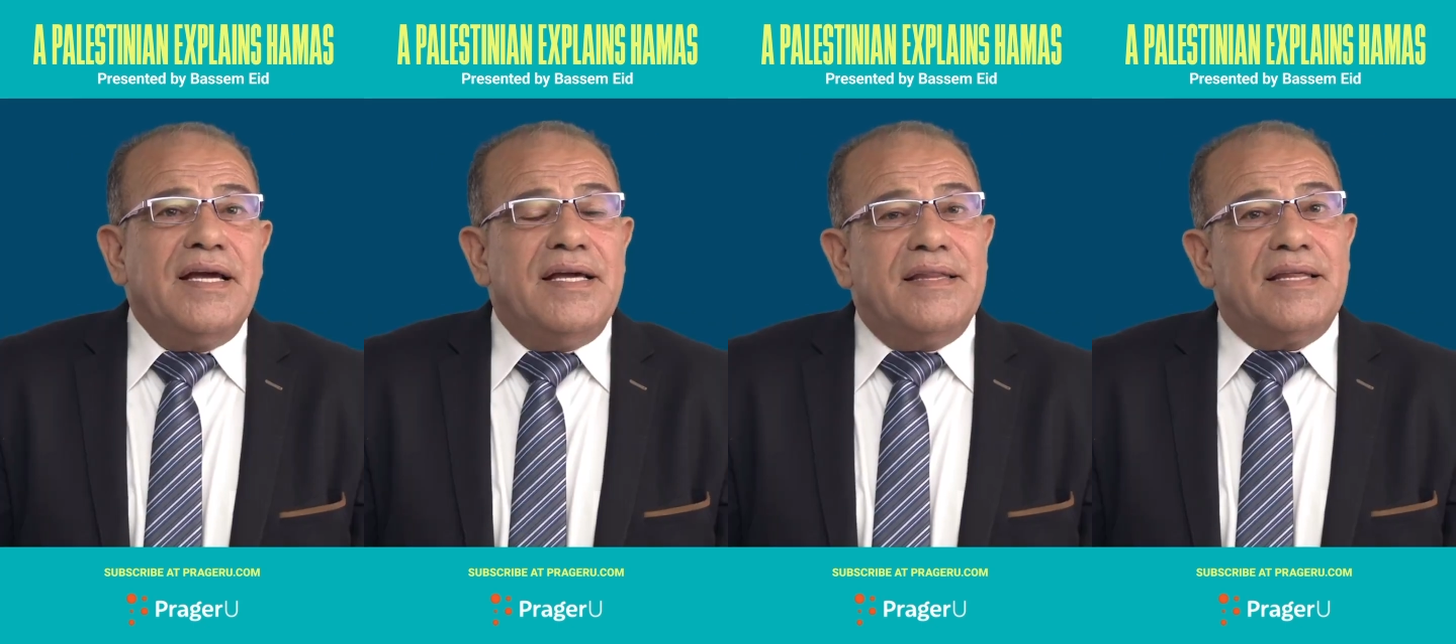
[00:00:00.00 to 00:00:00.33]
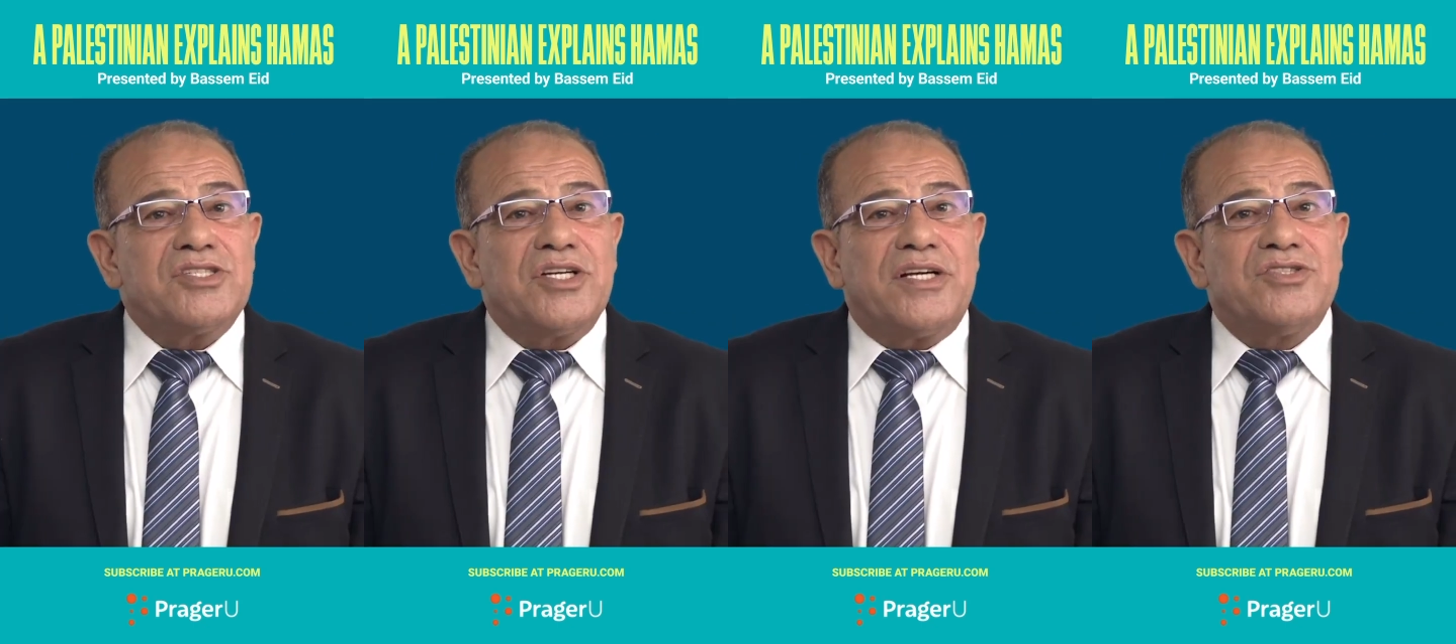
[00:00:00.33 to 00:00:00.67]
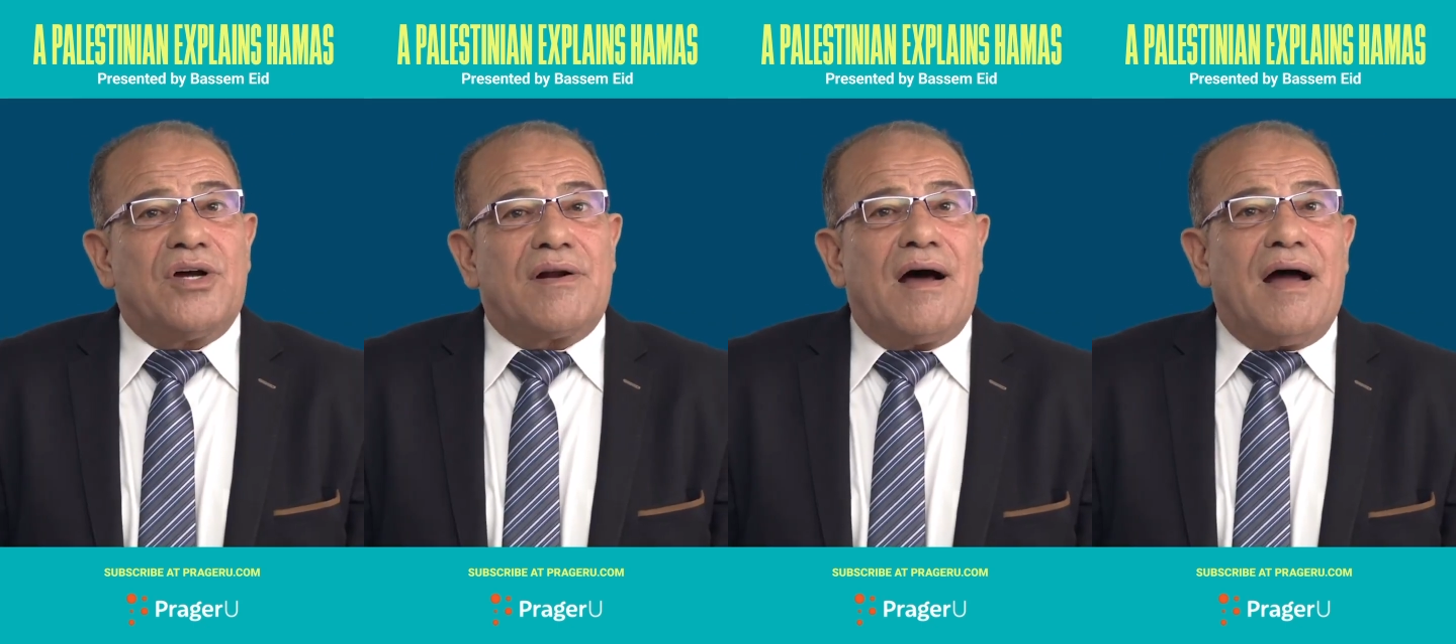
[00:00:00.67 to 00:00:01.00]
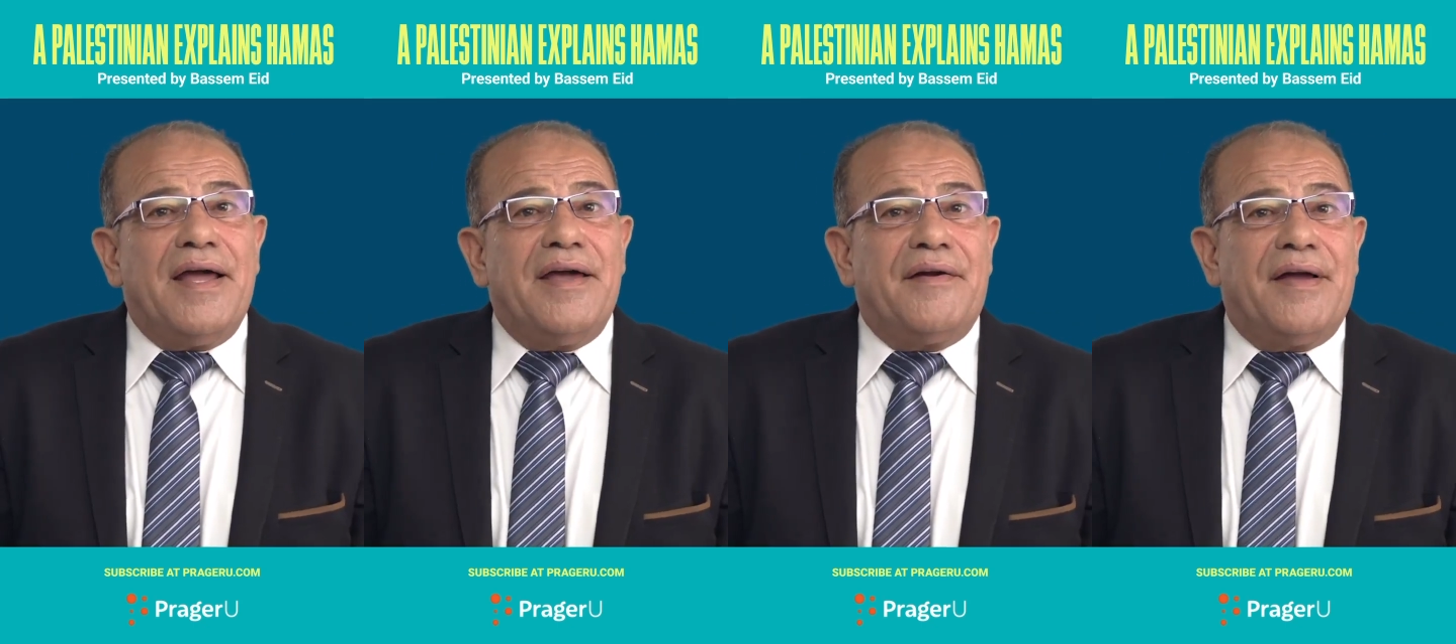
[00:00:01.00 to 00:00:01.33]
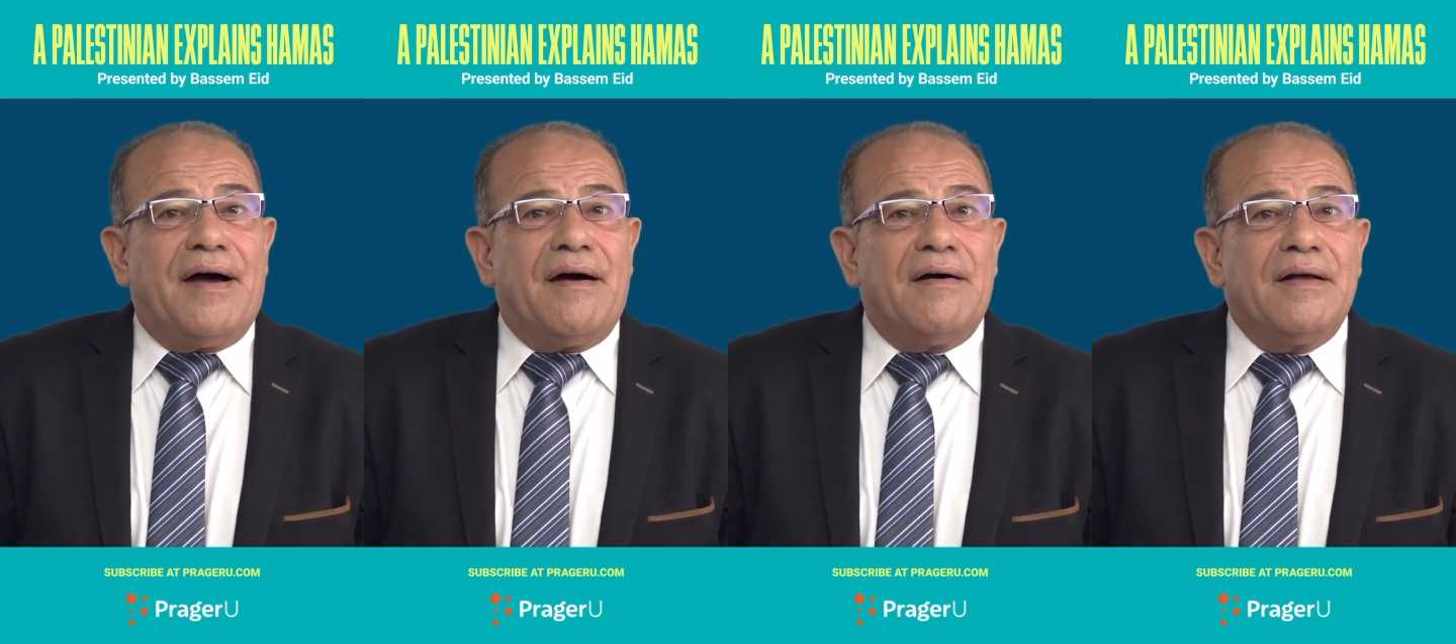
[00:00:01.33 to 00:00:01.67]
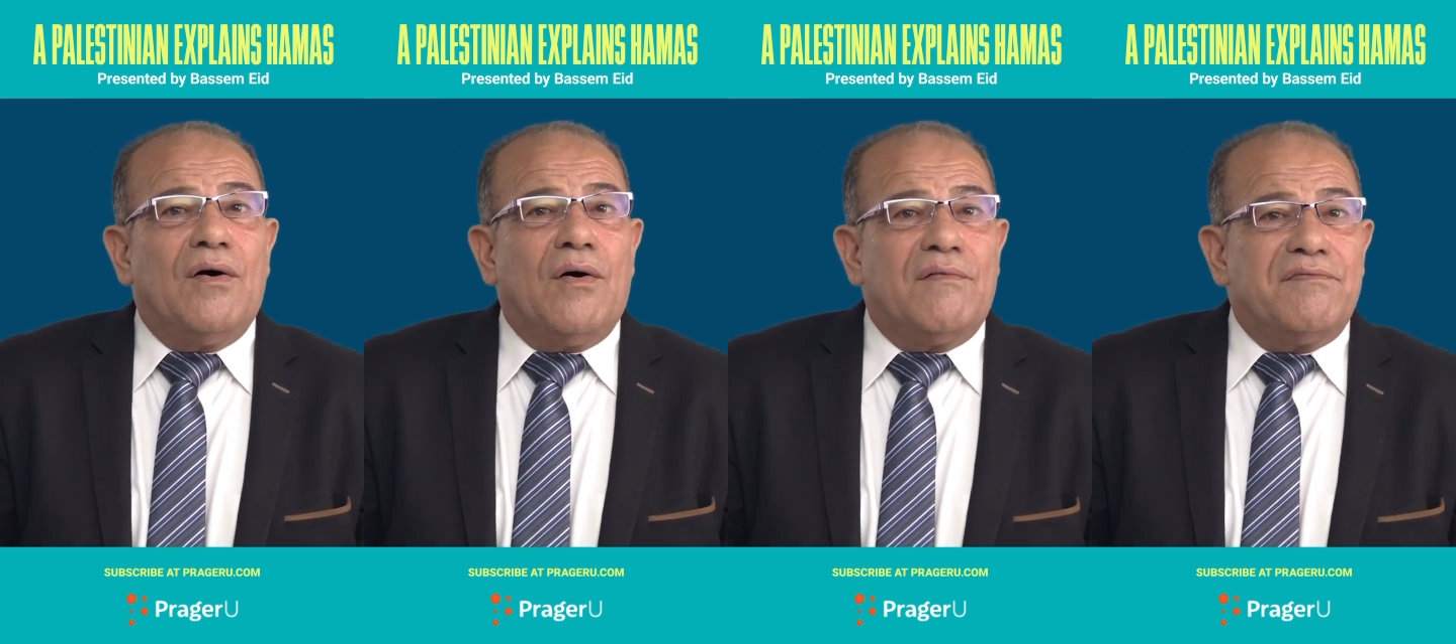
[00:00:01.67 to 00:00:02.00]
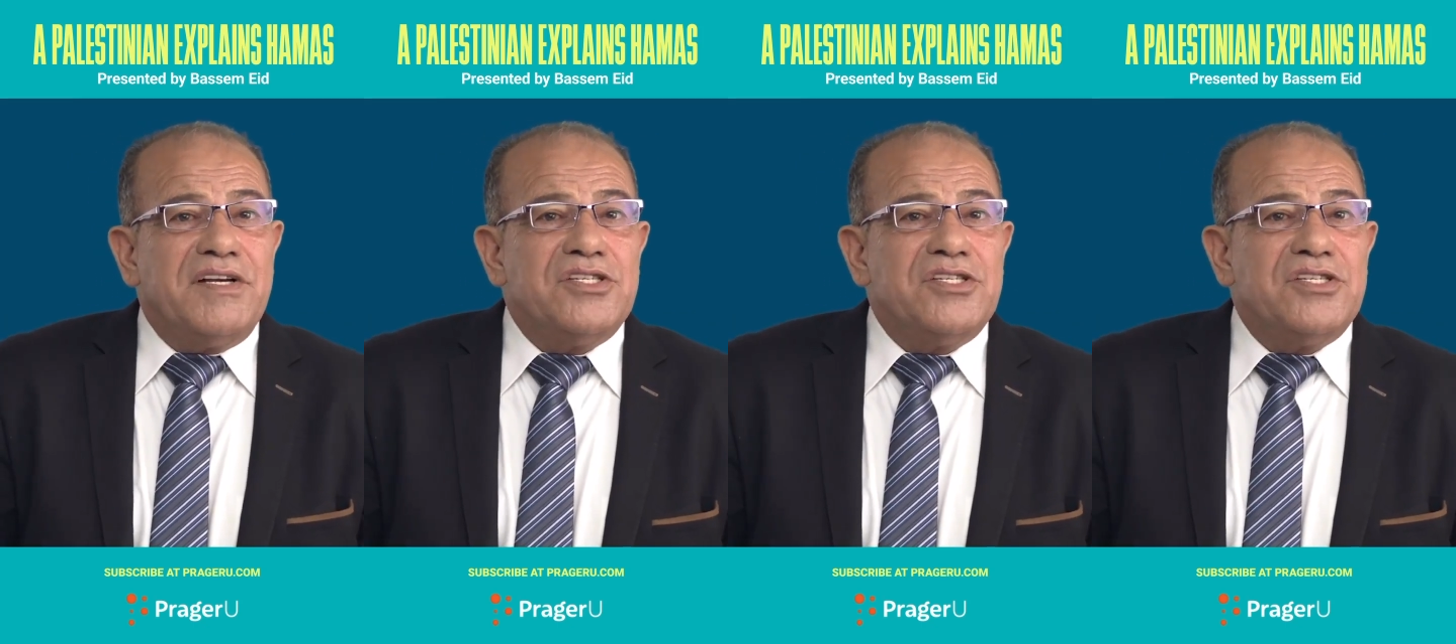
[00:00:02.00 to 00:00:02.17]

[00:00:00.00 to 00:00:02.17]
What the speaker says: in the Sheikh Jarrah area of